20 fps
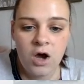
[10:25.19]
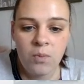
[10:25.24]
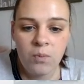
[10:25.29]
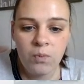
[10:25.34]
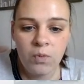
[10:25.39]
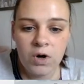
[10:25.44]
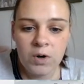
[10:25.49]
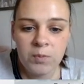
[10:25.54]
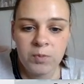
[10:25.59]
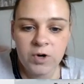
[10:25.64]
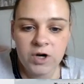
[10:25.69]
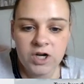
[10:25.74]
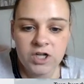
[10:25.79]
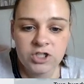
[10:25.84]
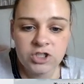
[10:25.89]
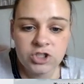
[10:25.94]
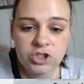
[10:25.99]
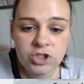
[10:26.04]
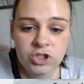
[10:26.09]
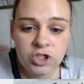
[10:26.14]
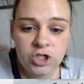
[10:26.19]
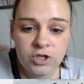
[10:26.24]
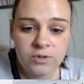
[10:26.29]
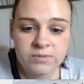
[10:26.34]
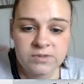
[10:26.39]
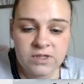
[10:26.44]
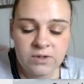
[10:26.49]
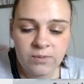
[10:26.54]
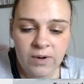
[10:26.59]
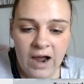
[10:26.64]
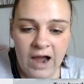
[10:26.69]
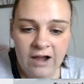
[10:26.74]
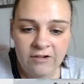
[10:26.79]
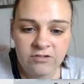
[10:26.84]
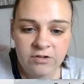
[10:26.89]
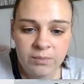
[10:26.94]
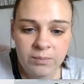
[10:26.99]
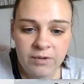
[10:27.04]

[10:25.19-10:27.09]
More British troops arrived,